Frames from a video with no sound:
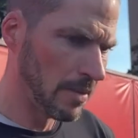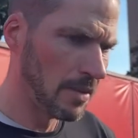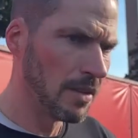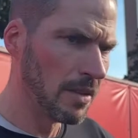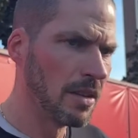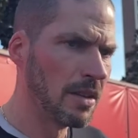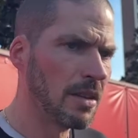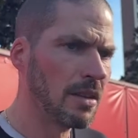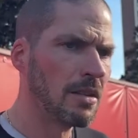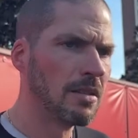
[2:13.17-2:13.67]

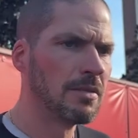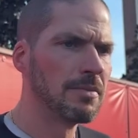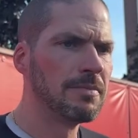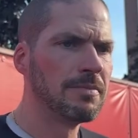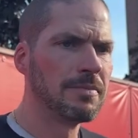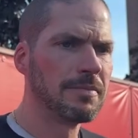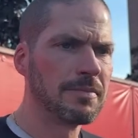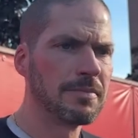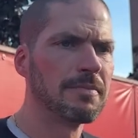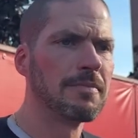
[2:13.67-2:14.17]
creating
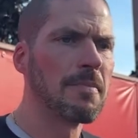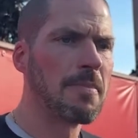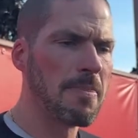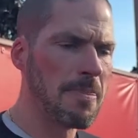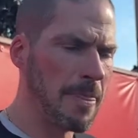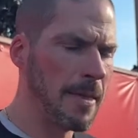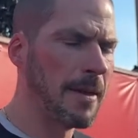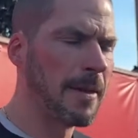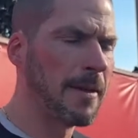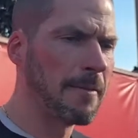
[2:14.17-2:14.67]
sacks,
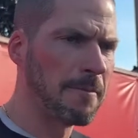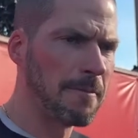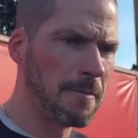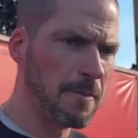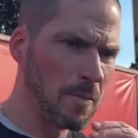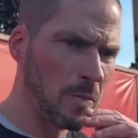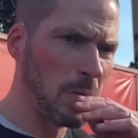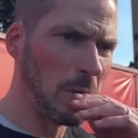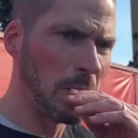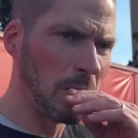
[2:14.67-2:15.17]
none last
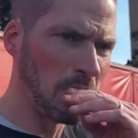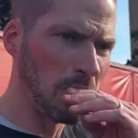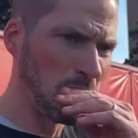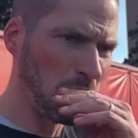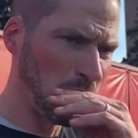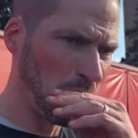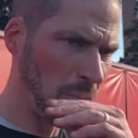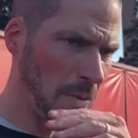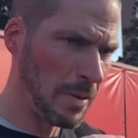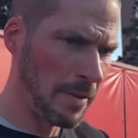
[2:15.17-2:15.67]
week. Yeah.
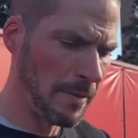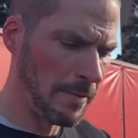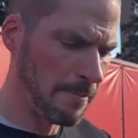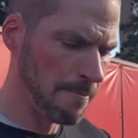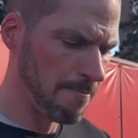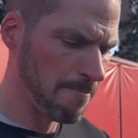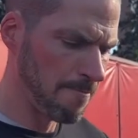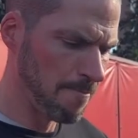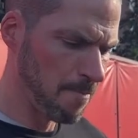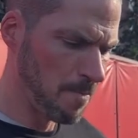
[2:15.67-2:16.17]
What were some
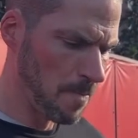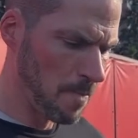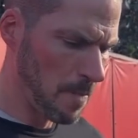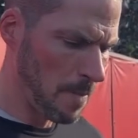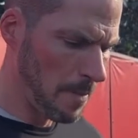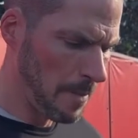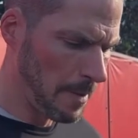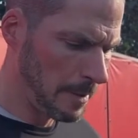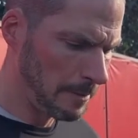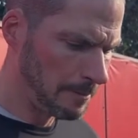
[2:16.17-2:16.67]
of those
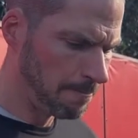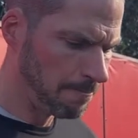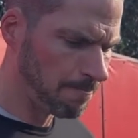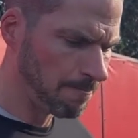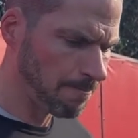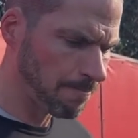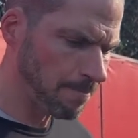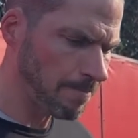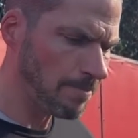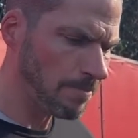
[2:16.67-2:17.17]
uh,
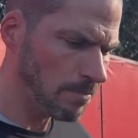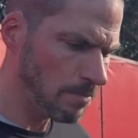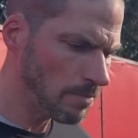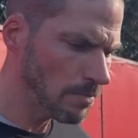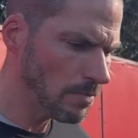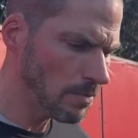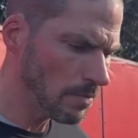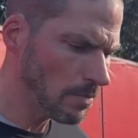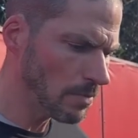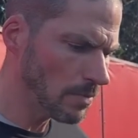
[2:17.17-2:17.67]
things that led
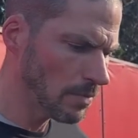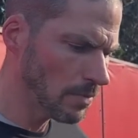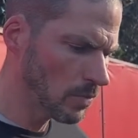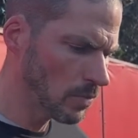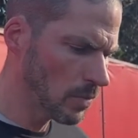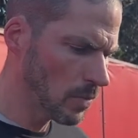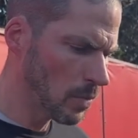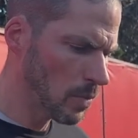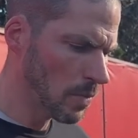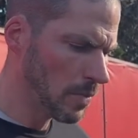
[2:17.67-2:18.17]
to kind
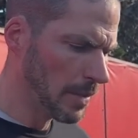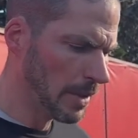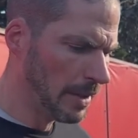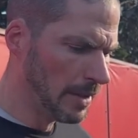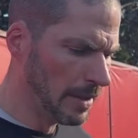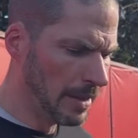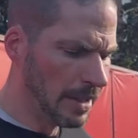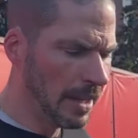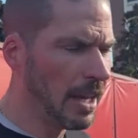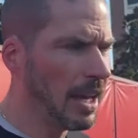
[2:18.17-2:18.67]
of that anomaly?
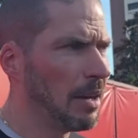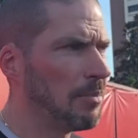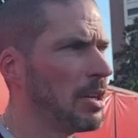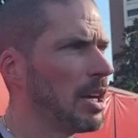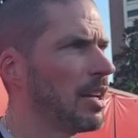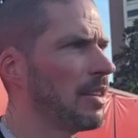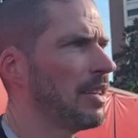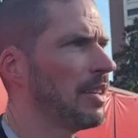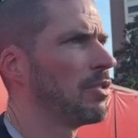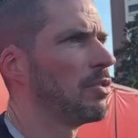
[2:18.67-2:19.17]
Yeah, I mean,
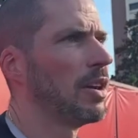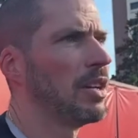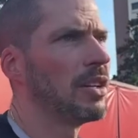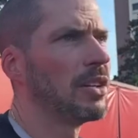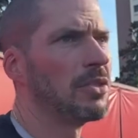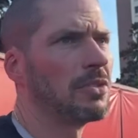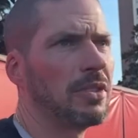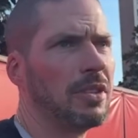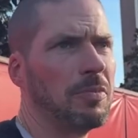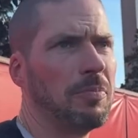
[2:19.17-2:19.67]
I think credit
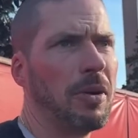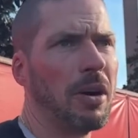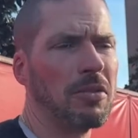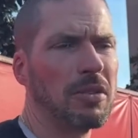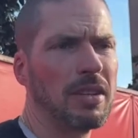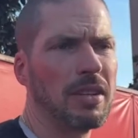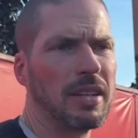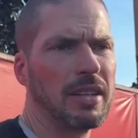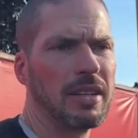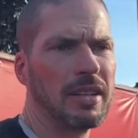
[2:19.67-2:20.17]
goes to the
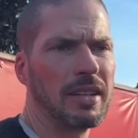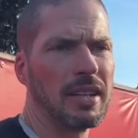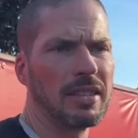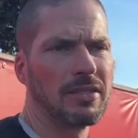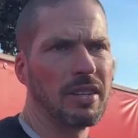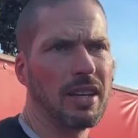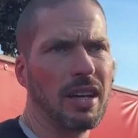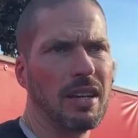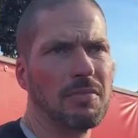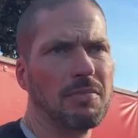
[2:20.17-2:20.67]
opponent. They did a
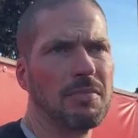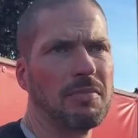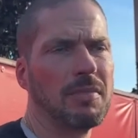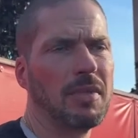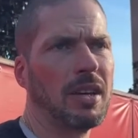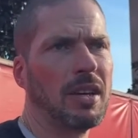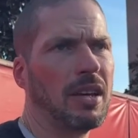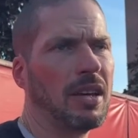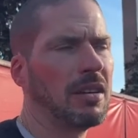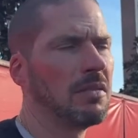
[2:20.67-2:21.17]
nice job.
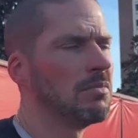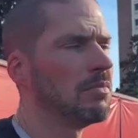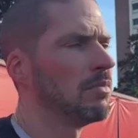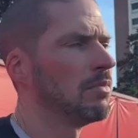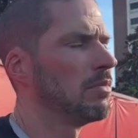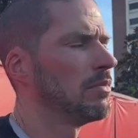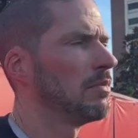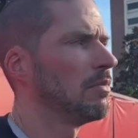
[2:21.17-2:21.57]
Um,